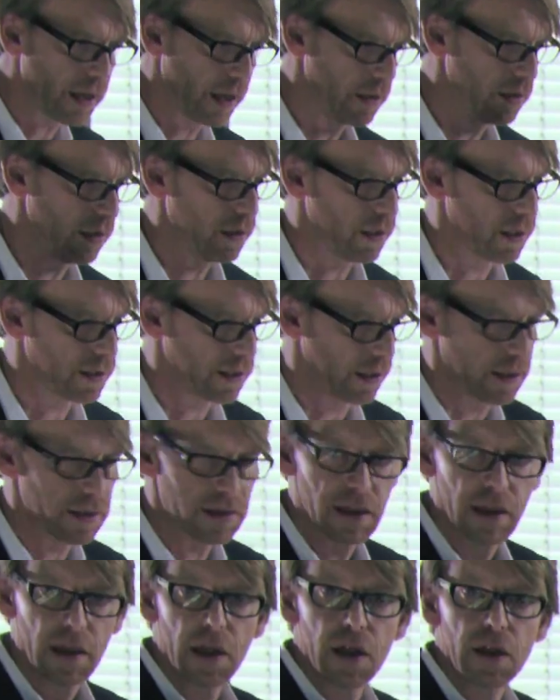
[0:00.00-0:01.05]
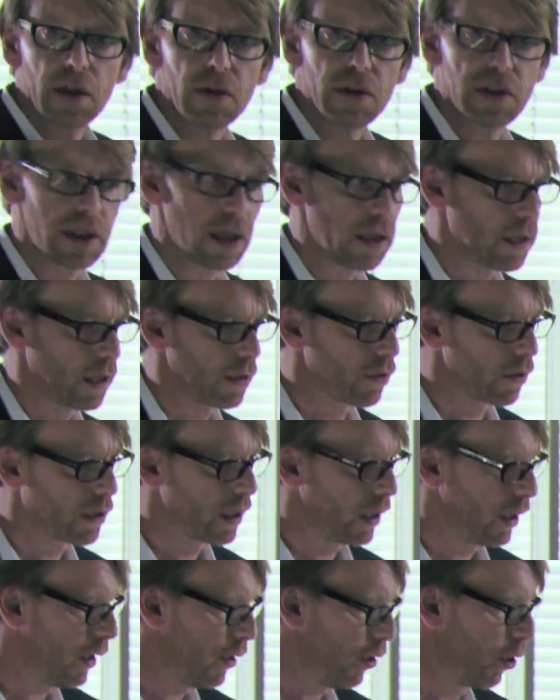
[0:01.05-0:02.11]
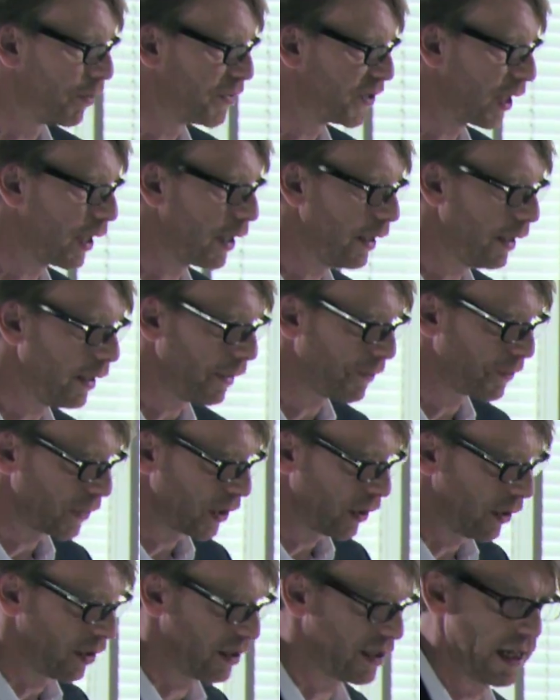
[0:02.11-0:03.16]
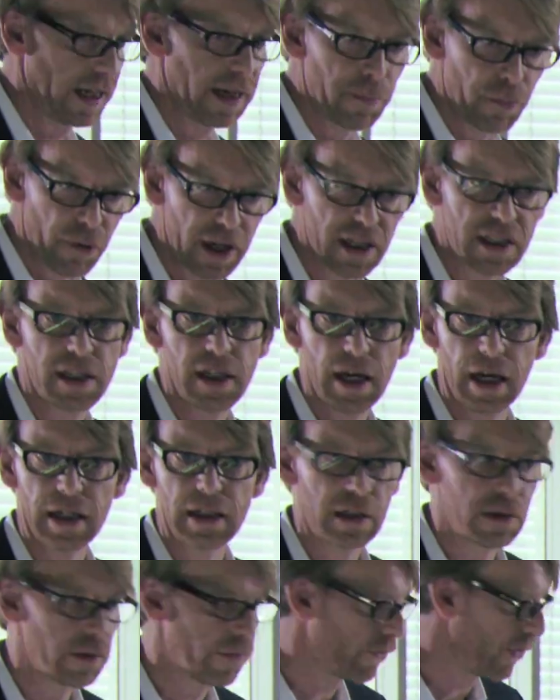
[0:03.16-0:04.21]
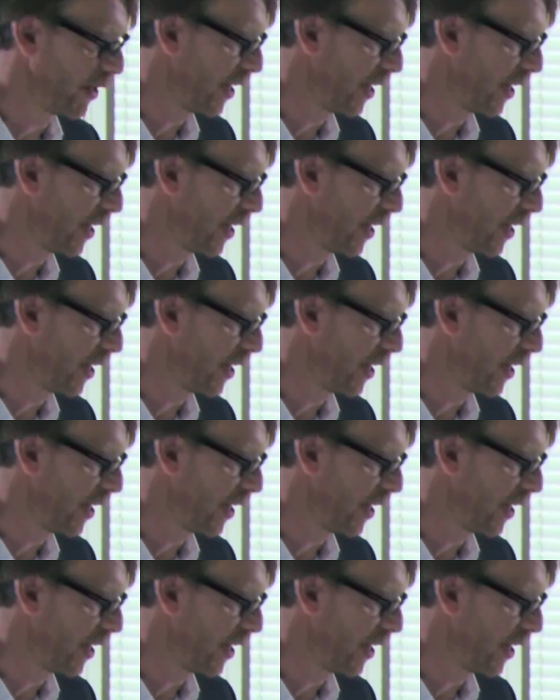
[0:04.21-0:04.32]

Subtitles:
And in essence, you see that the car optically celebrates the idea of